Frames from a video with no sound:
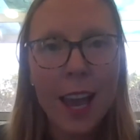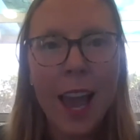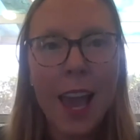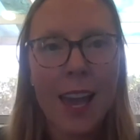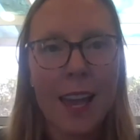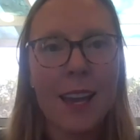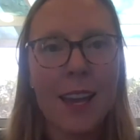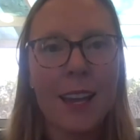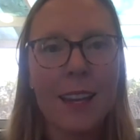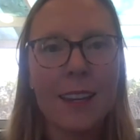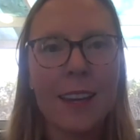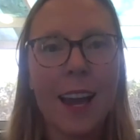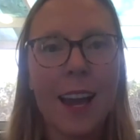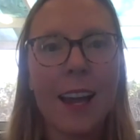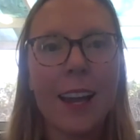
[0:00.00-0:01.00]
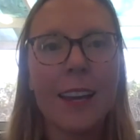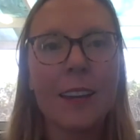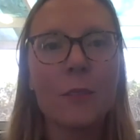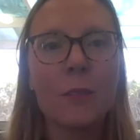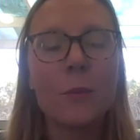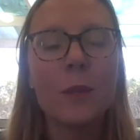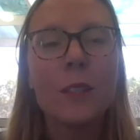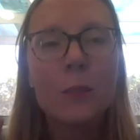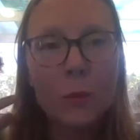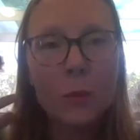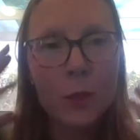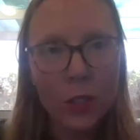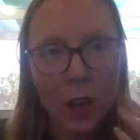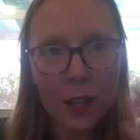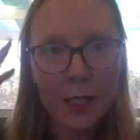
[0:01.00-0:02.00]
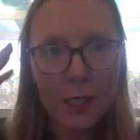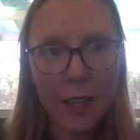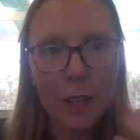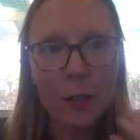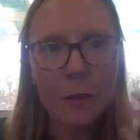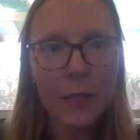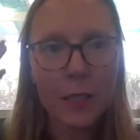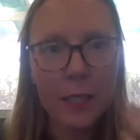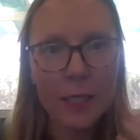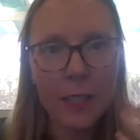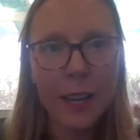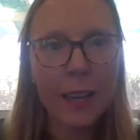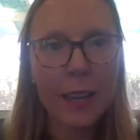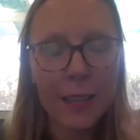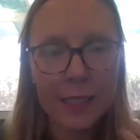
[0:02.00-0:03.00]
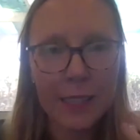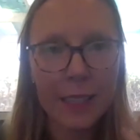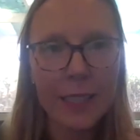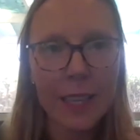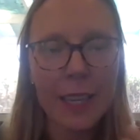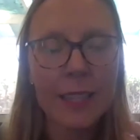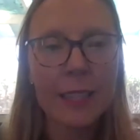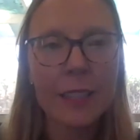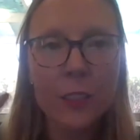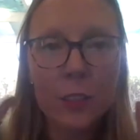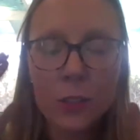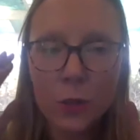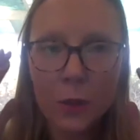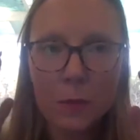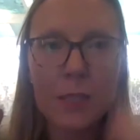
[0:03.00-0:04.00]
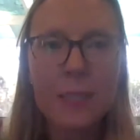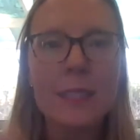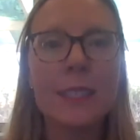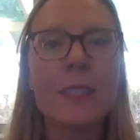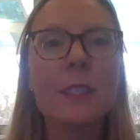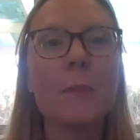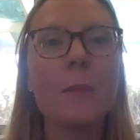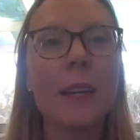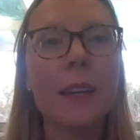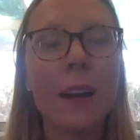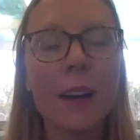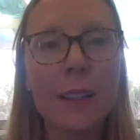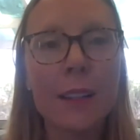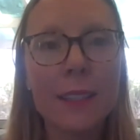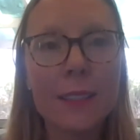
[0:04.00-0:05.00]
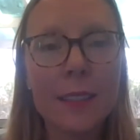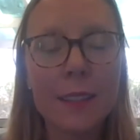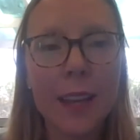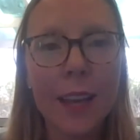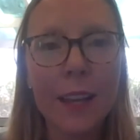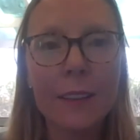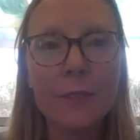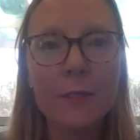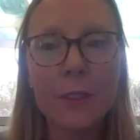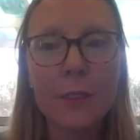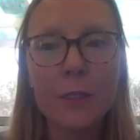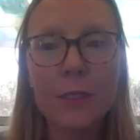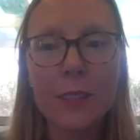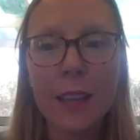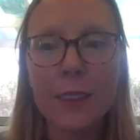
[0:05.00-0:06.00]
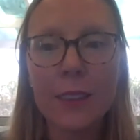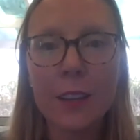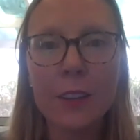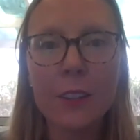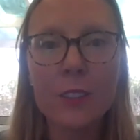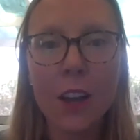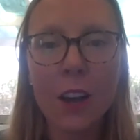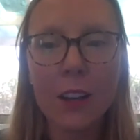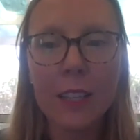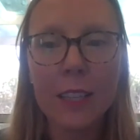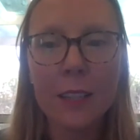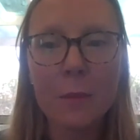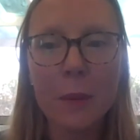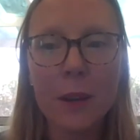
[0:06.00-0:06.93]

And we talk in Arabic and in English, so I'm listening to my colleagues on the headphones, and they're talking about,